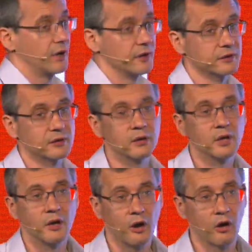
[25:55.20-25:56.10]
other
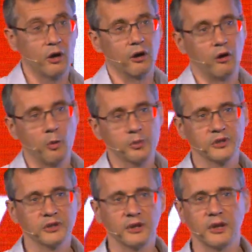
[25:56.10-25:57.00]

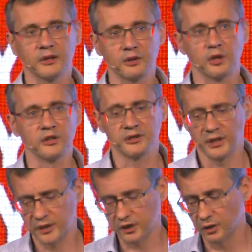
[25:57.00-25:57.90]
options like
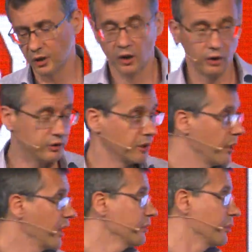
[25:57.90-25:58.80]
tokenization on
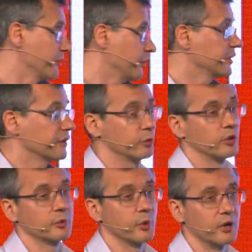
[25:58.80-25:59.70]
demand, but this is
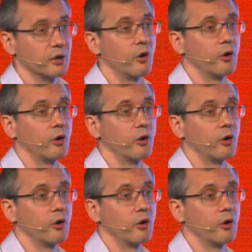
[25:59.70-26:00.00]
what we are